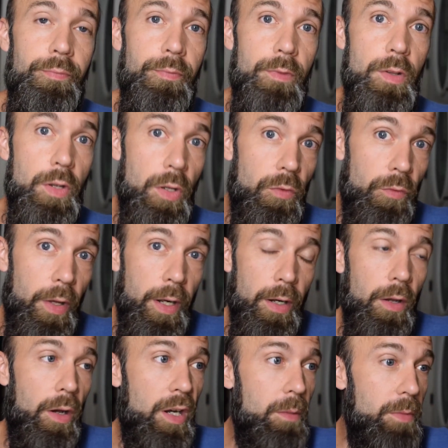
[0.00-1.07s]
you can run
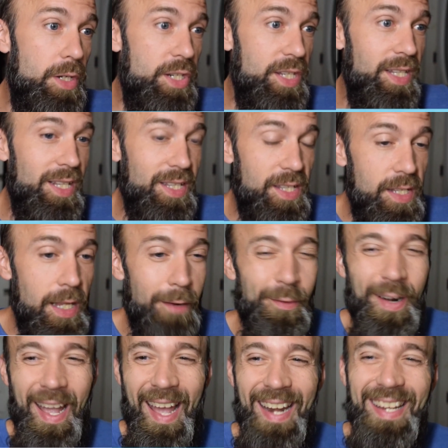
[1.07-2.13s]
it on a machine that's
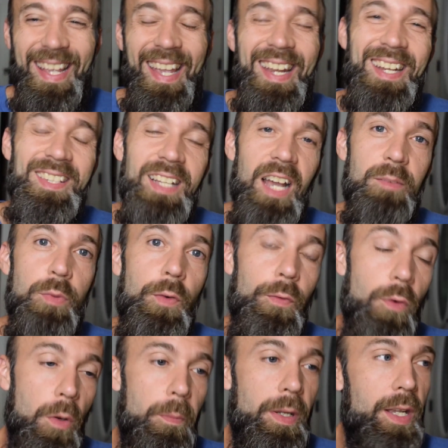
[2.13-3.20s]
never had Kdenlive
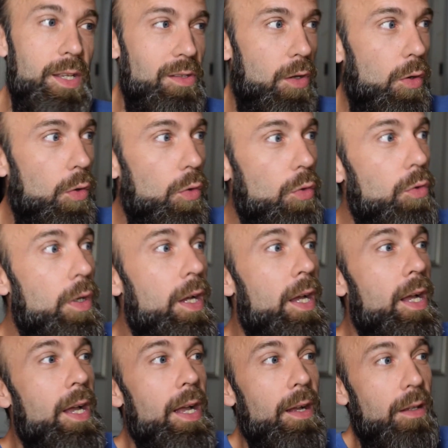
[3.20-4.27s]
before because the whole
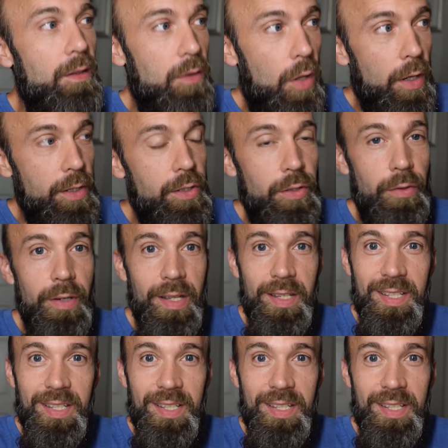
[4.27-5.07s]
launcher is